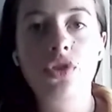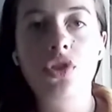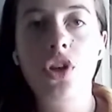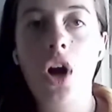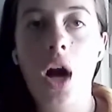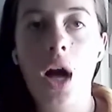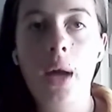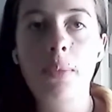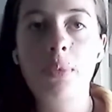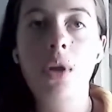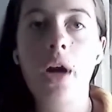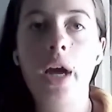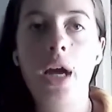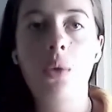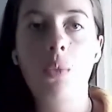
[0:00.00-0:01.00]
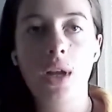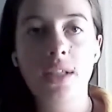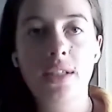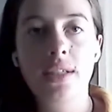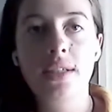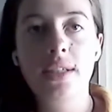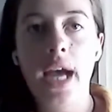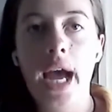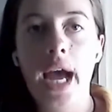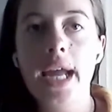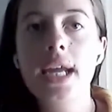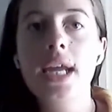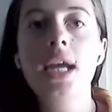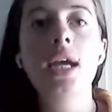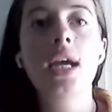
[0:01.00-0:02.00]
So I apply it once a day
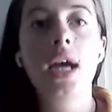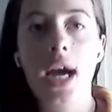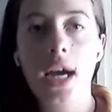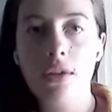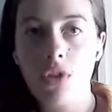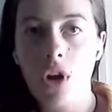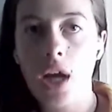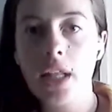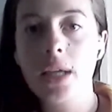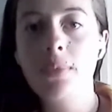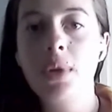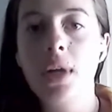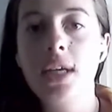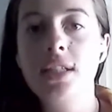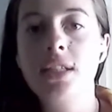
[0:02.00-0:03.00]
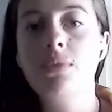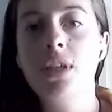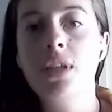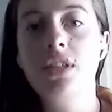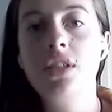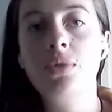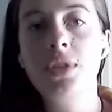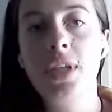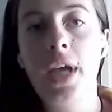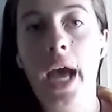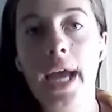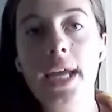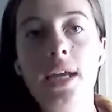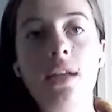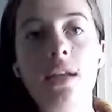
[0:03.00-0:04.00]
and Riley applies it once a
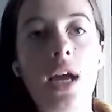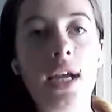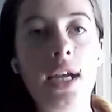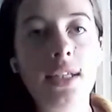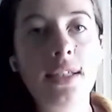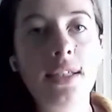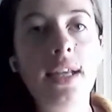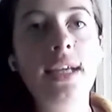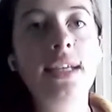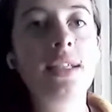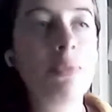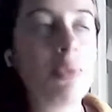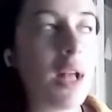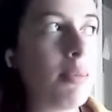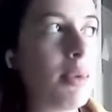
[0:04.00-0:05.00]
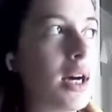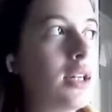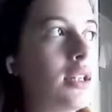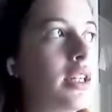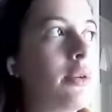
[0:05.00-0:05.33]
day. And like I said, he's a plumber.